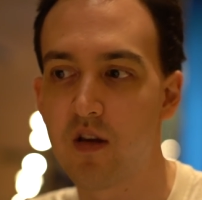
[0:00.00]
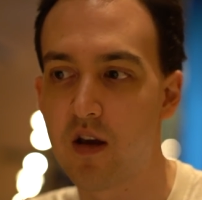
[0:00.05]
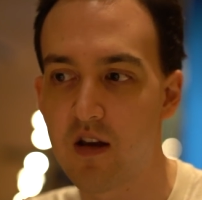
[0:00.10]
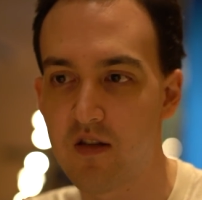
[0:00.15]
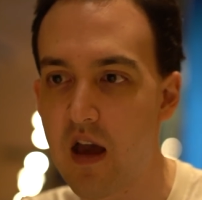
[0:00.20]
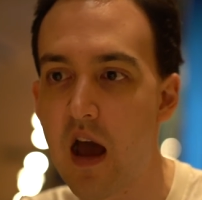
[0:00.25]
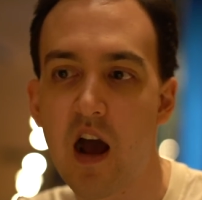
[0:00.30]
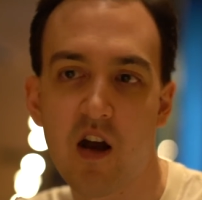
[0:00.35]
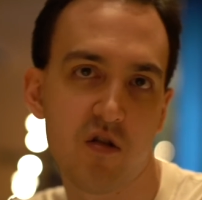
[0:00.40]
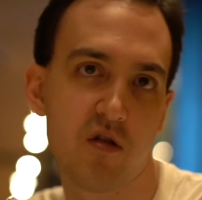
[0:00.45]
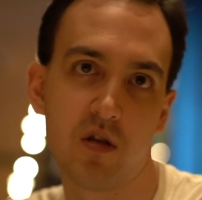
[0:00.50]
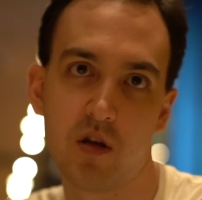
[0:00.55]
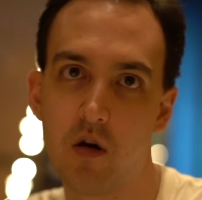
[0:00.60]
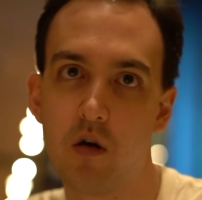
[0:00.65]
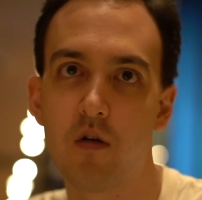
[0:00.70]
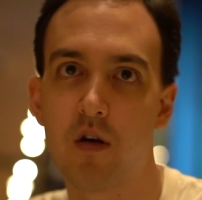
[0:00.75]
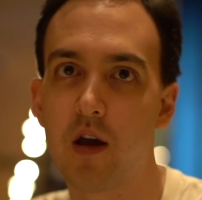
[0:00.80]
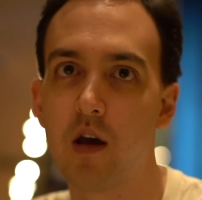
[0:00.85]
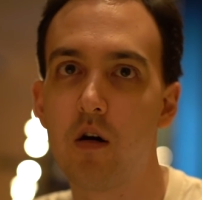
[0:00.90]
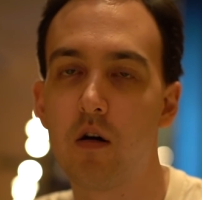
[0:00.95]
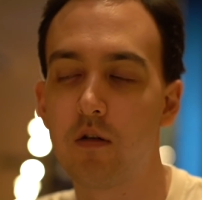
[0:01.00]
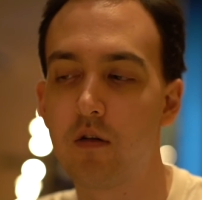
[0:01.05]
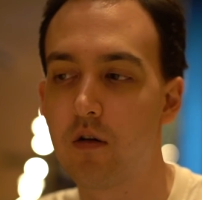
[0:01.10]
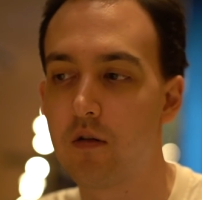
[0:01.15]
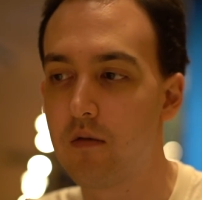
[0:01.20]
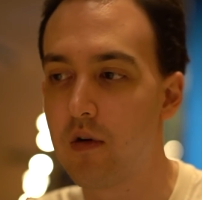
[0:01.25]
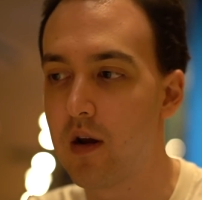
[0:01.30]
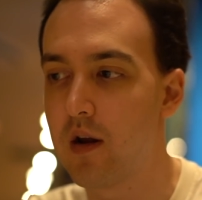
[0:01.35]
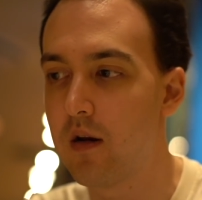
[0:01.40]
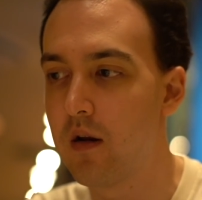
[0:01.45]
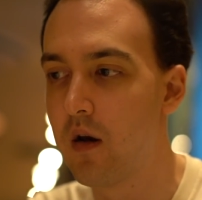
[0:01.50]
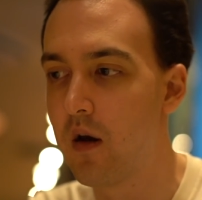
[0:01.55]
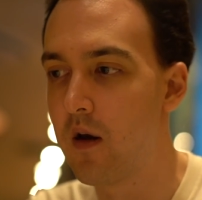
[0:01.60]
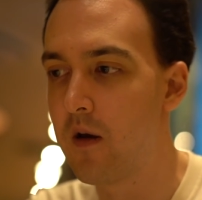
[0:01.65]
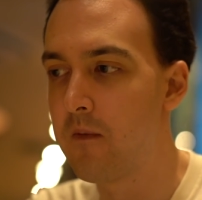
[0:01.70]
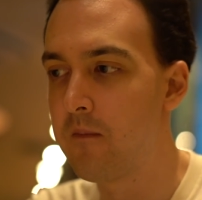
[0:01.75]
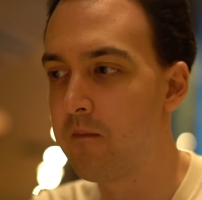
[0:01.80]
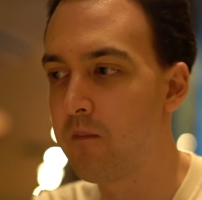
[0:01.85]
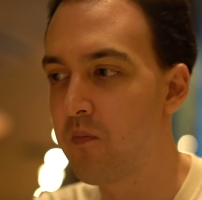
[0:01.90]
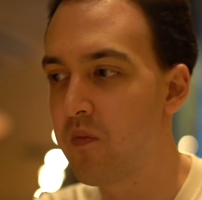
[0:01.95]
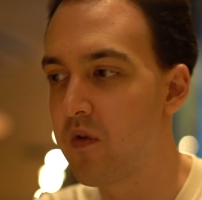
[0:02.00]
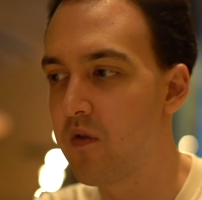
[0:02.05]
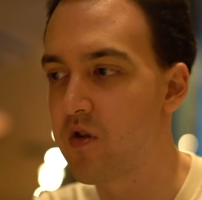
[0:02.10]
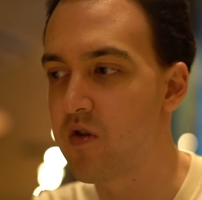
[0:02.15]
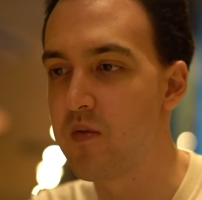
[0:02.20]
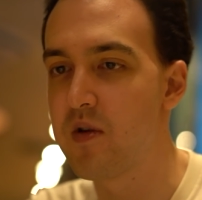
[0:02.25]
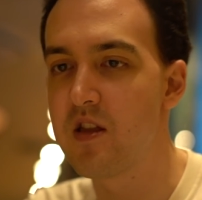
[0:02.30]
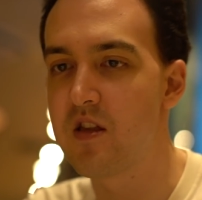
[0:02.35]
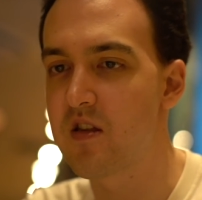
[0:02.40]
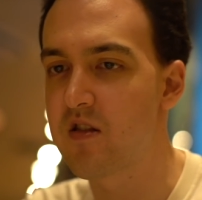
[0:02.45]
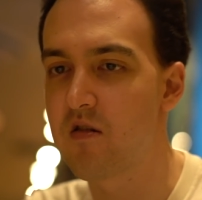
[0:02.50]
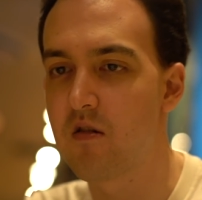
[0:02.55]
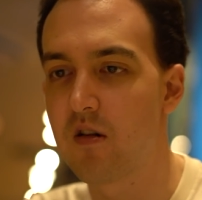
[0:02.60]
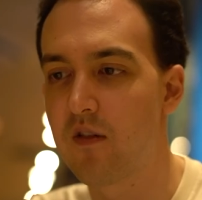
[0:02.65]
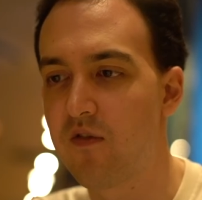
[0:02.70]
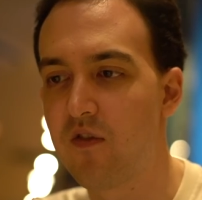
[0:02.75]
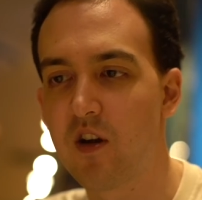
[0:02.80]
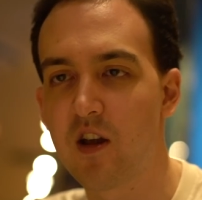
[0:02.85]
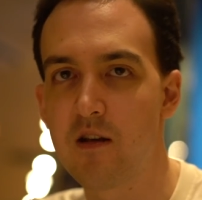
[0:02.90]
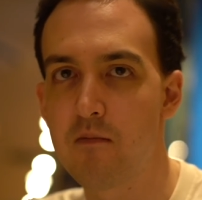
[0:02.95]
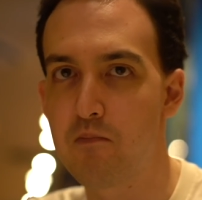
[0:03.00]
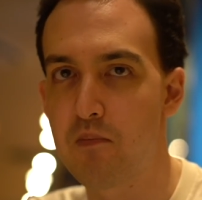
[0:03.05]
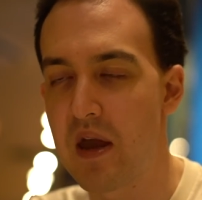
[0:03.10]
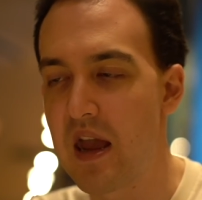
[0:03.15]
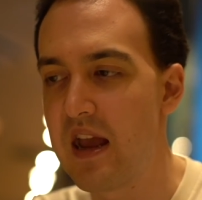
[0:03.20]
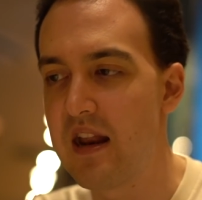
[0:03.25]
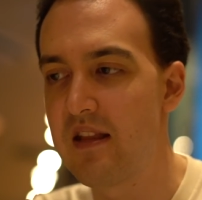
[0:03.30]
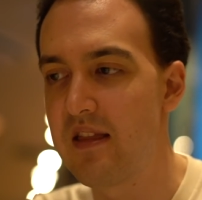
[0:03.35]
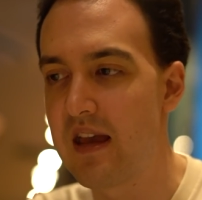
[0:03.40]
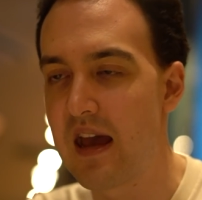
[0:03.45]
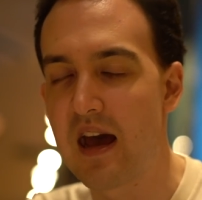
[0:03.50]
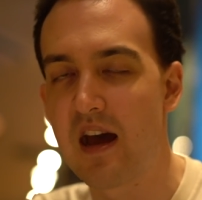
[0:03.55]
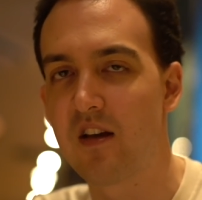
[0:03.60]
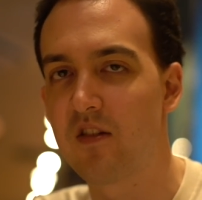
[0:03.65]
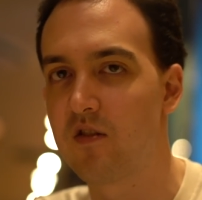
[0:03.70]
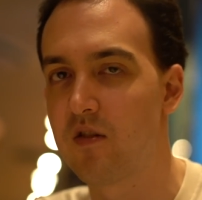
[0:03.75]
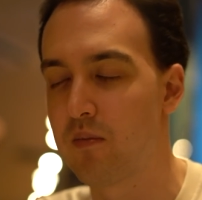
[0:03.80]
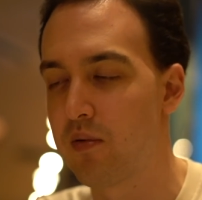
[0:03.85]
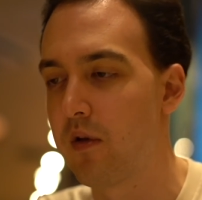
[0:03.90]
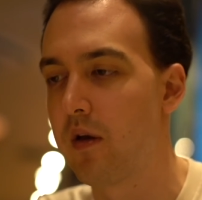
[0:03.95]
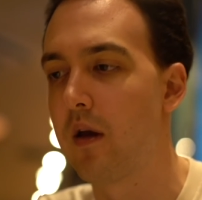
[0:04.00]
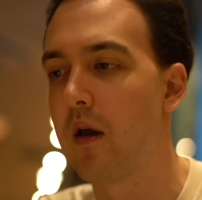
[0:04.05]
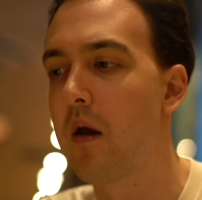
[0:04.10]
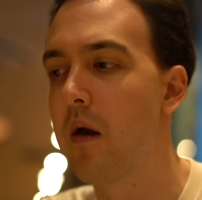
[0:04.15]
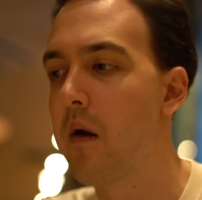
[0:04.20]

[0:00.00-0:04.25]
Like, it's actually okay on non-ran, which means it's not a fucking pain in the ass to play.